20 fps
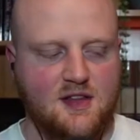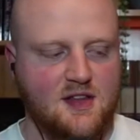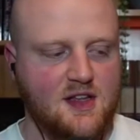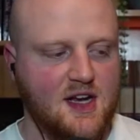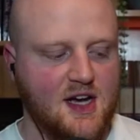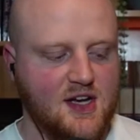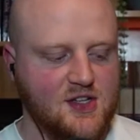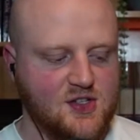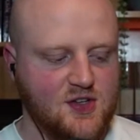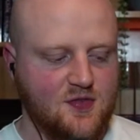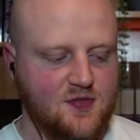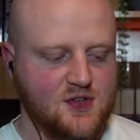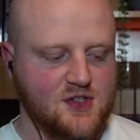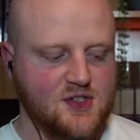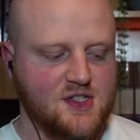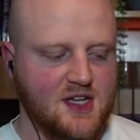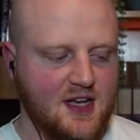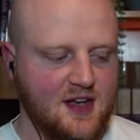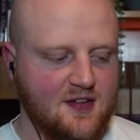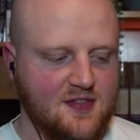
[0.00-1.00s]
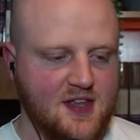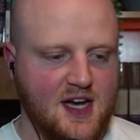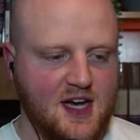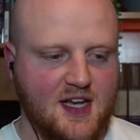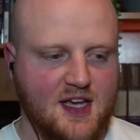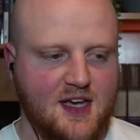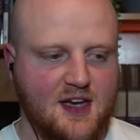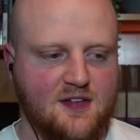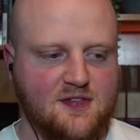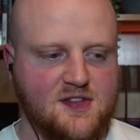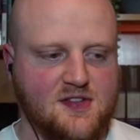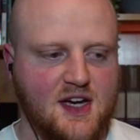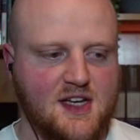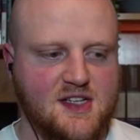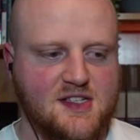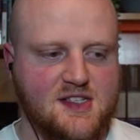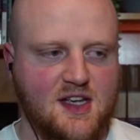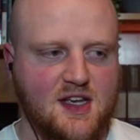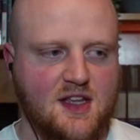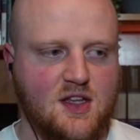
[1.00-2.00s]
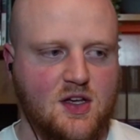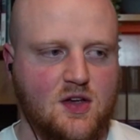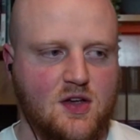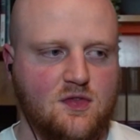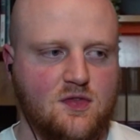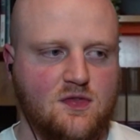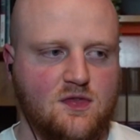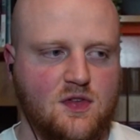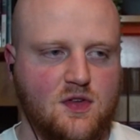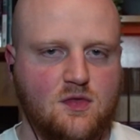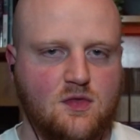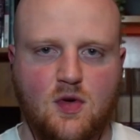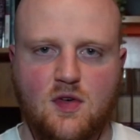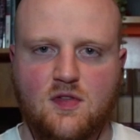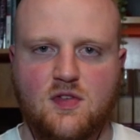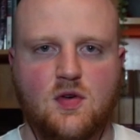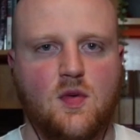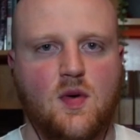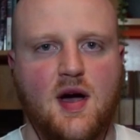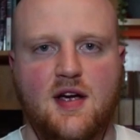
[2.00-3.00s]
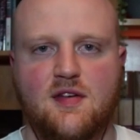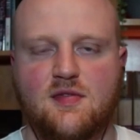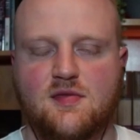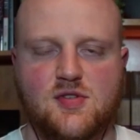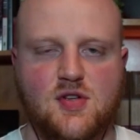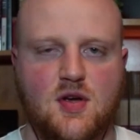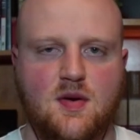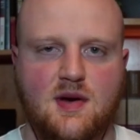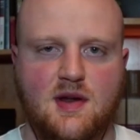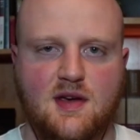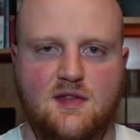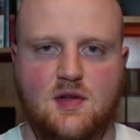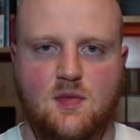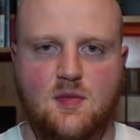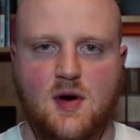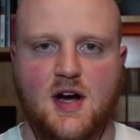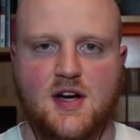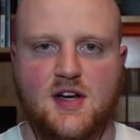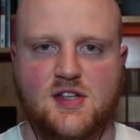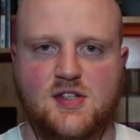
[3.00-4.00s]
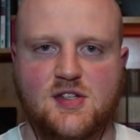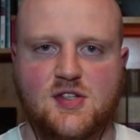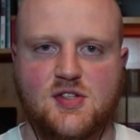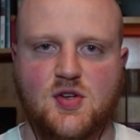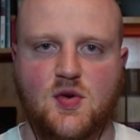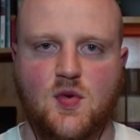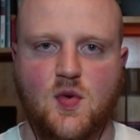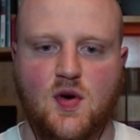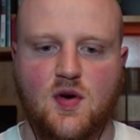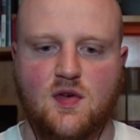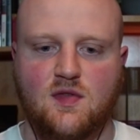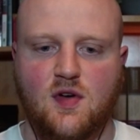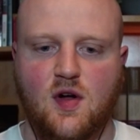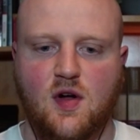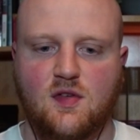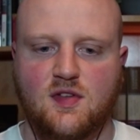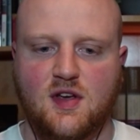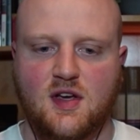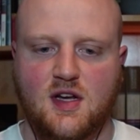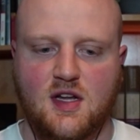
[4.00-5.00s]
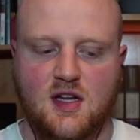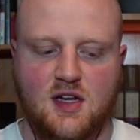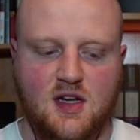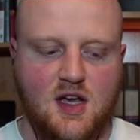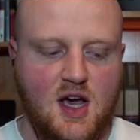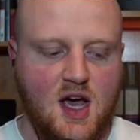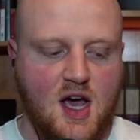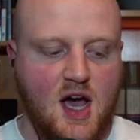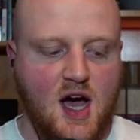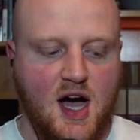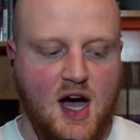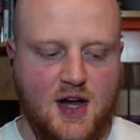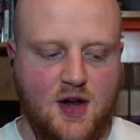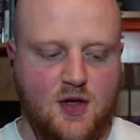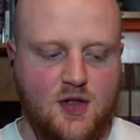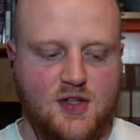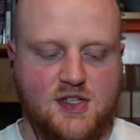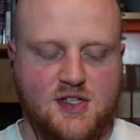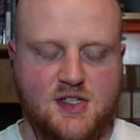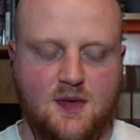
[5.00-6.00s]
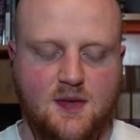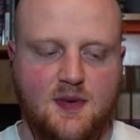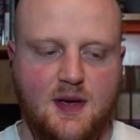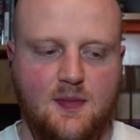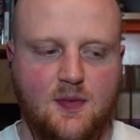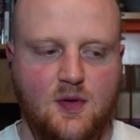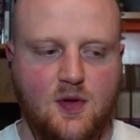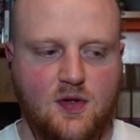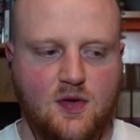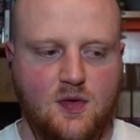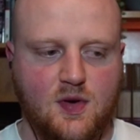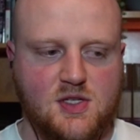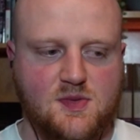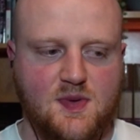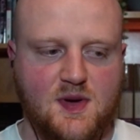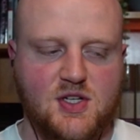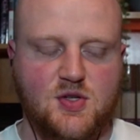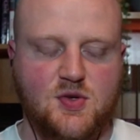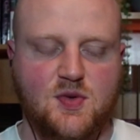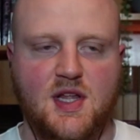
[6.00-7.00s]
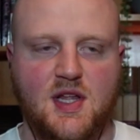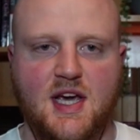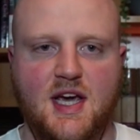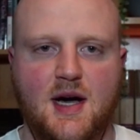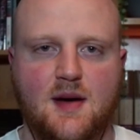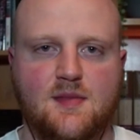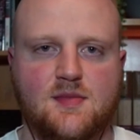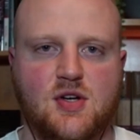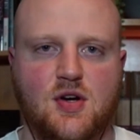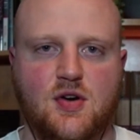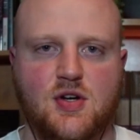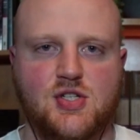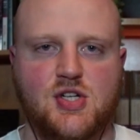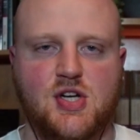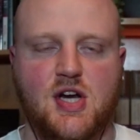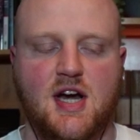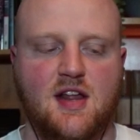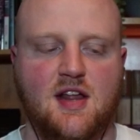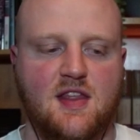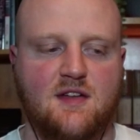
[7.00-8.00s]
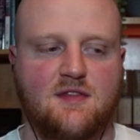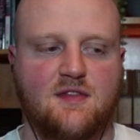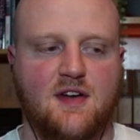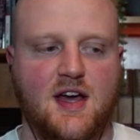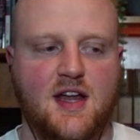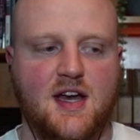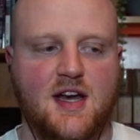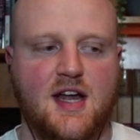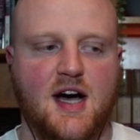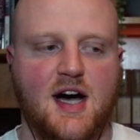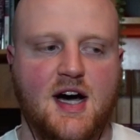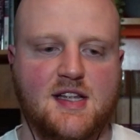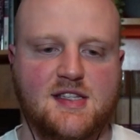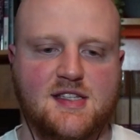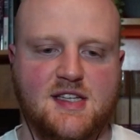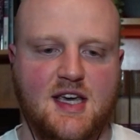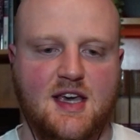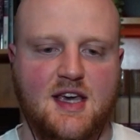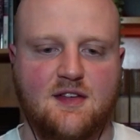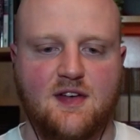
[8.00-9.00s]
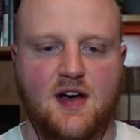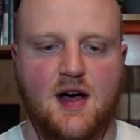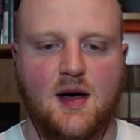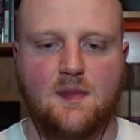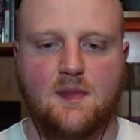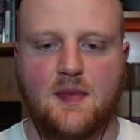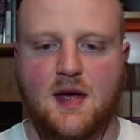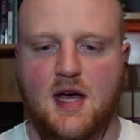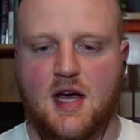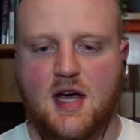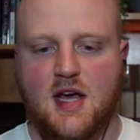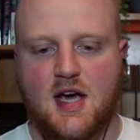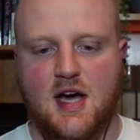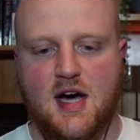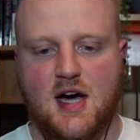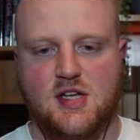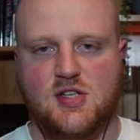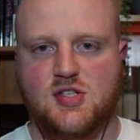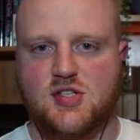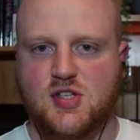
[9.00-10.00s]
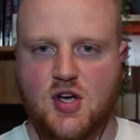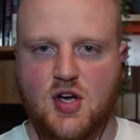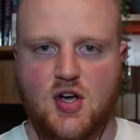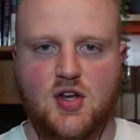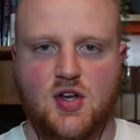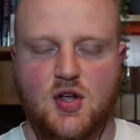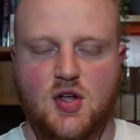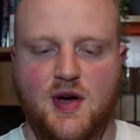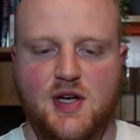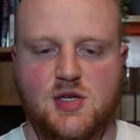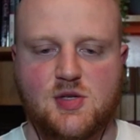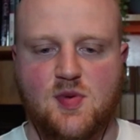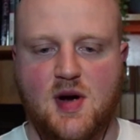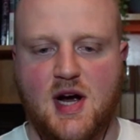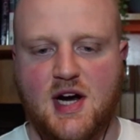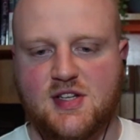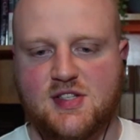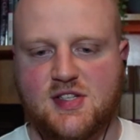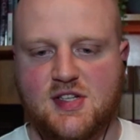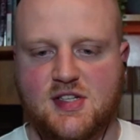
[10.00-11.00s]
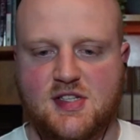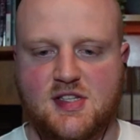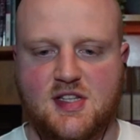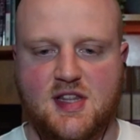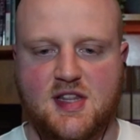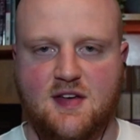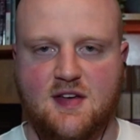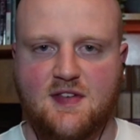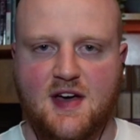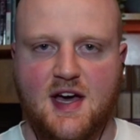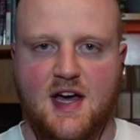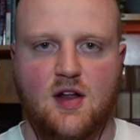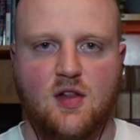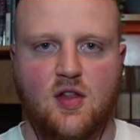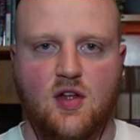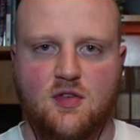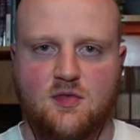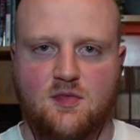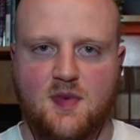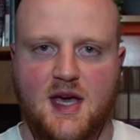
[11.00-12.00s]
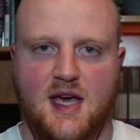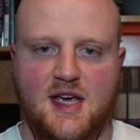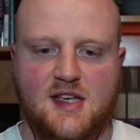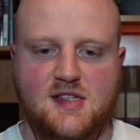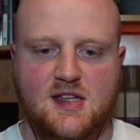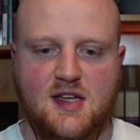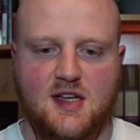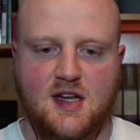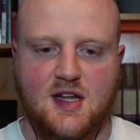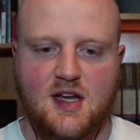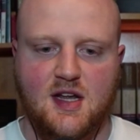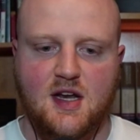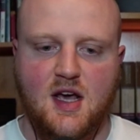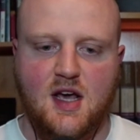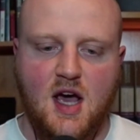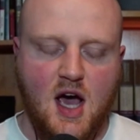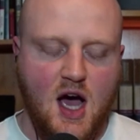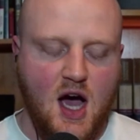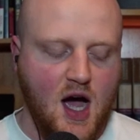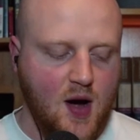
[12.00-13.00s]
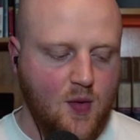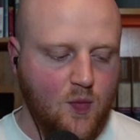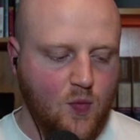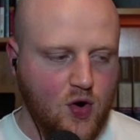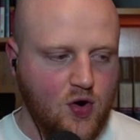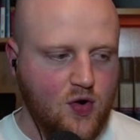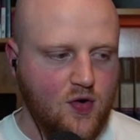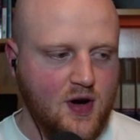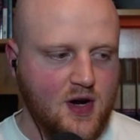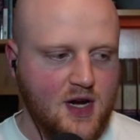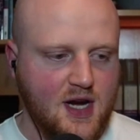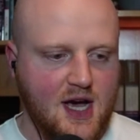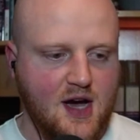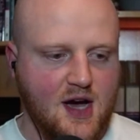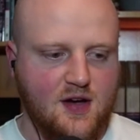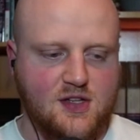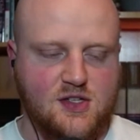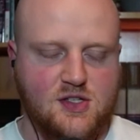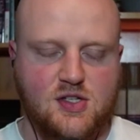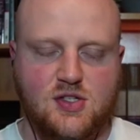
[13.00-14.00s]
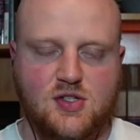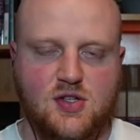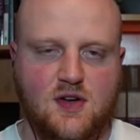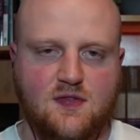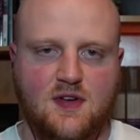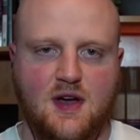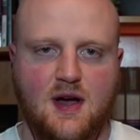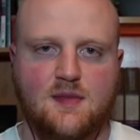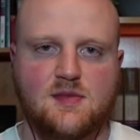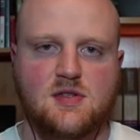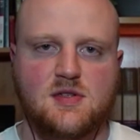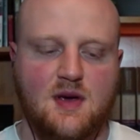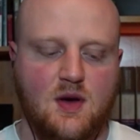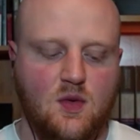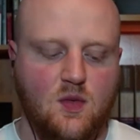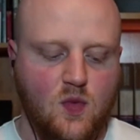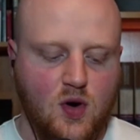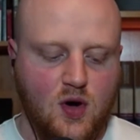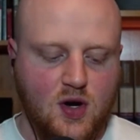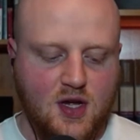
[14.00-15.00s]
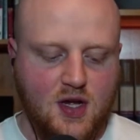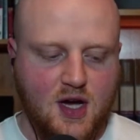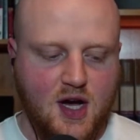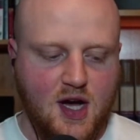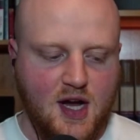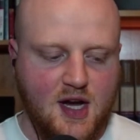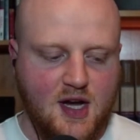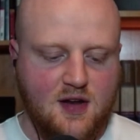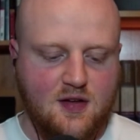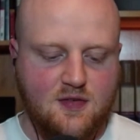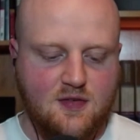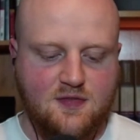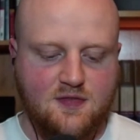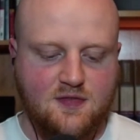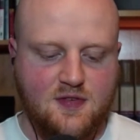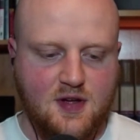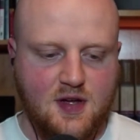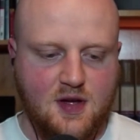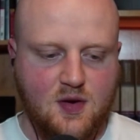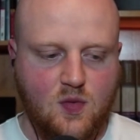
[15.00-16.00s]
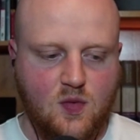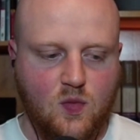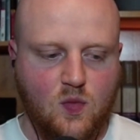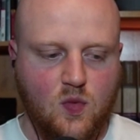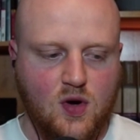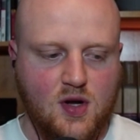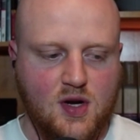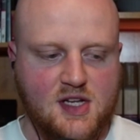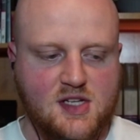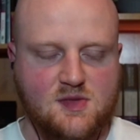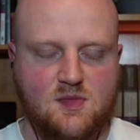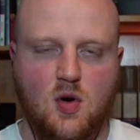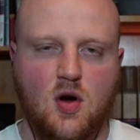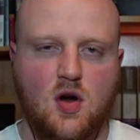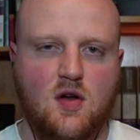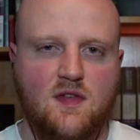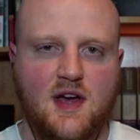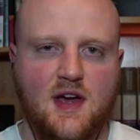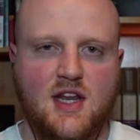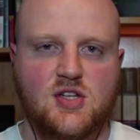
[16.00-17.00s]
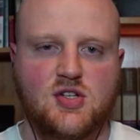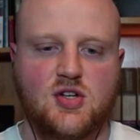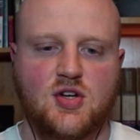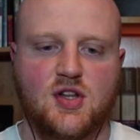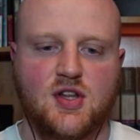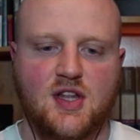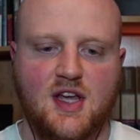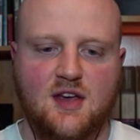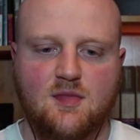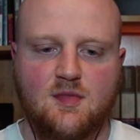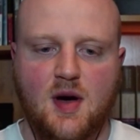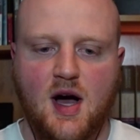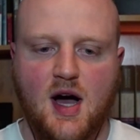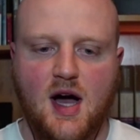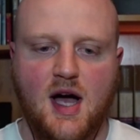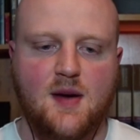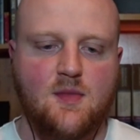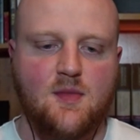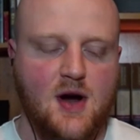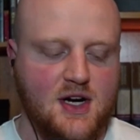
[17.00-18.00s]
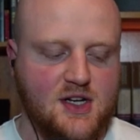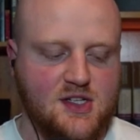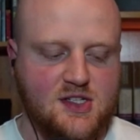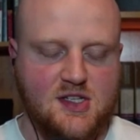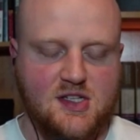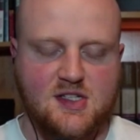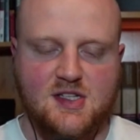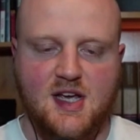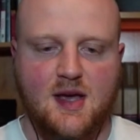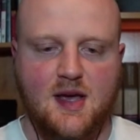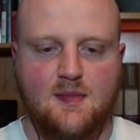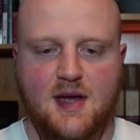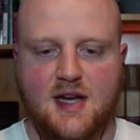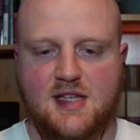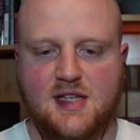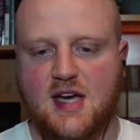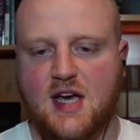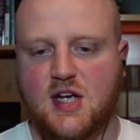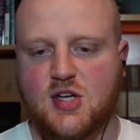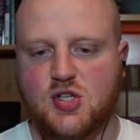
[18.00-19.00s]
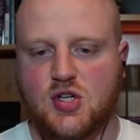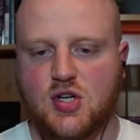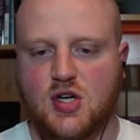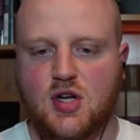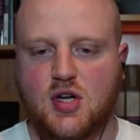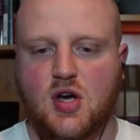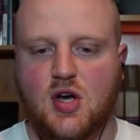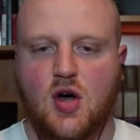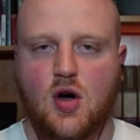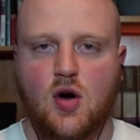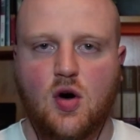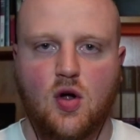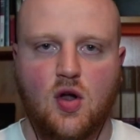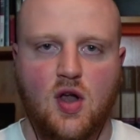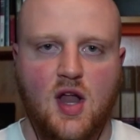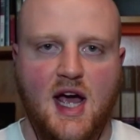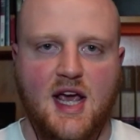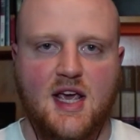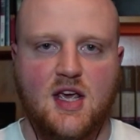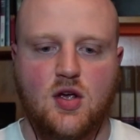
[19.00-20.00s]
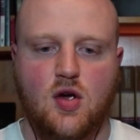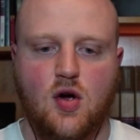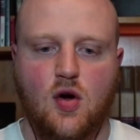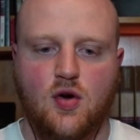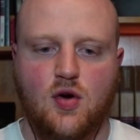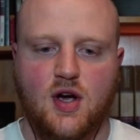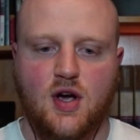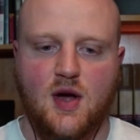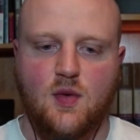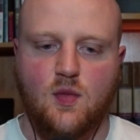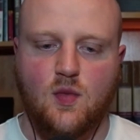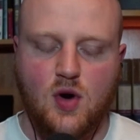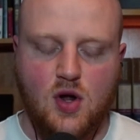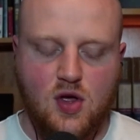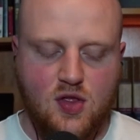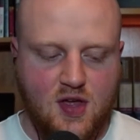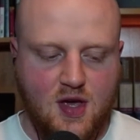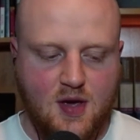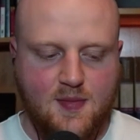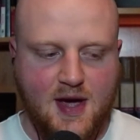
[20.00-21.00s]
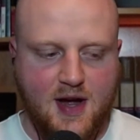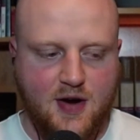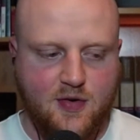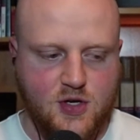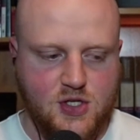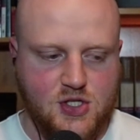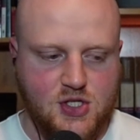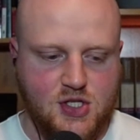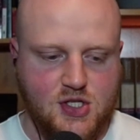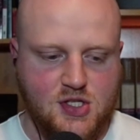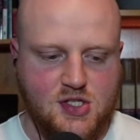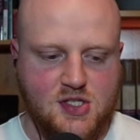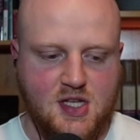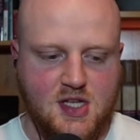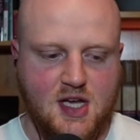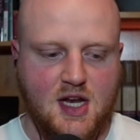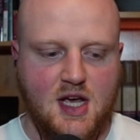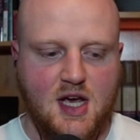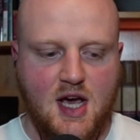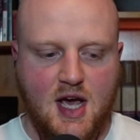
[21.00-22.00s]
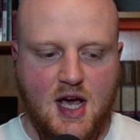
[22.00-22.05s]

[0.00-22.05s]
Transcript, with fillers: And then as you've received that gift, I see that you've you've moved away from so many of the practices you were involved in. And I know that some people, especially when they come to Christianity, they find it hard to give up uh, certain New Age practices that they found a lot of peace in. And I'm wondering now, it's just sort of come to me, what kind of, what has motivated you to leave behind practices like meditation or like yoga? And what do you think about Christians that